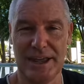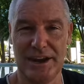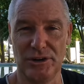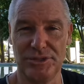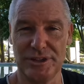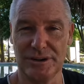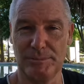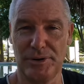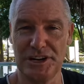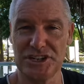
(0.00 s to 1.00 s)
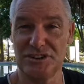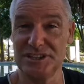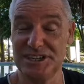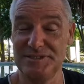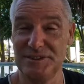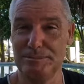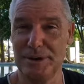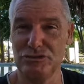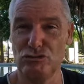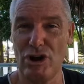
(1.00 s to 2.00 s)
And I think the pressure has even
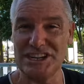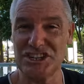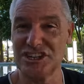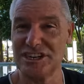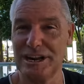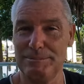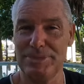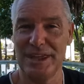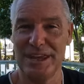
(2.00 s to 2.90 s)
been ratcheted up